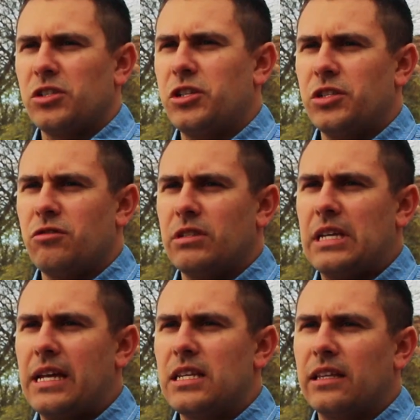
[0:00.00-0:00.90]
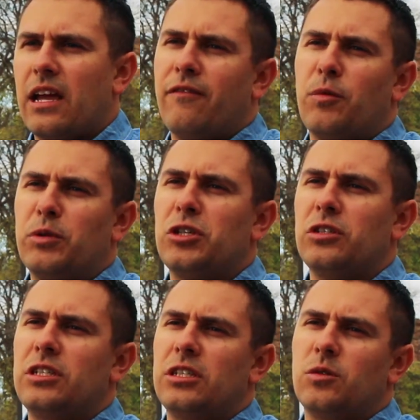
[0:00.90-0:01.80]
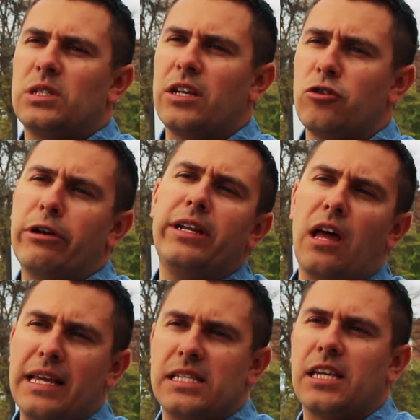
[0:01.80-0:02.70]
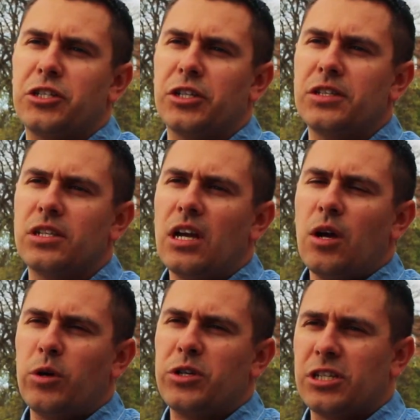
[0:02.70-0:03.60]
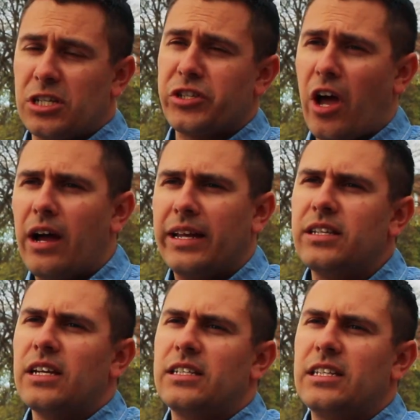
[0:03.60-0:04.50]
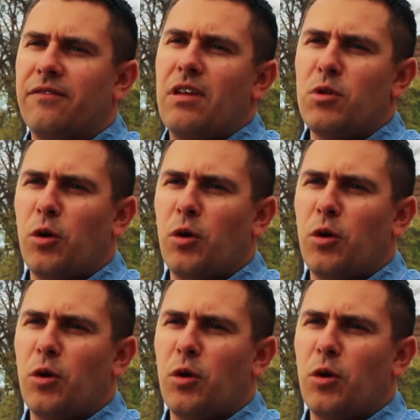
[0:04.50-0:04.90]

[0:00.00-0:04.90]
students are attending, they have an opportunity to attend green light sessions, which are designed to give them an